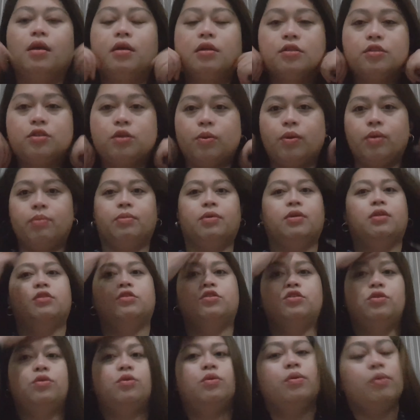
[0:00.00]
So what I'm gonna
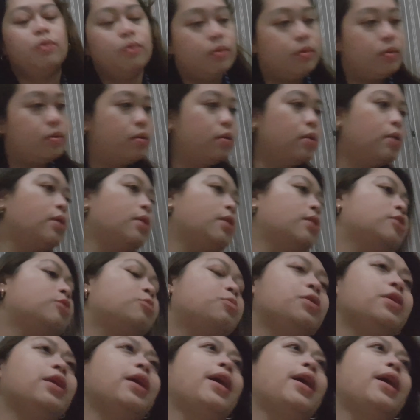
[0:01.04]
do is put a